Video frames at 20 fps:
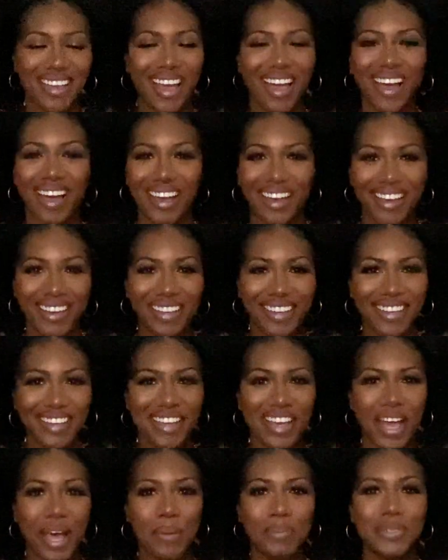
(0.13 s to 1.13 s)
Hi,
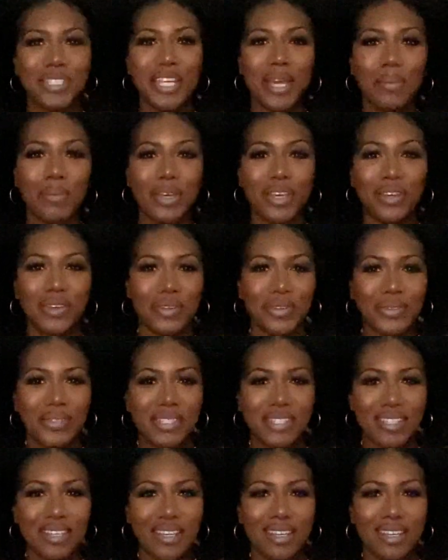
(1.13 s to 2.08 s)
I'm Tammy Hughes,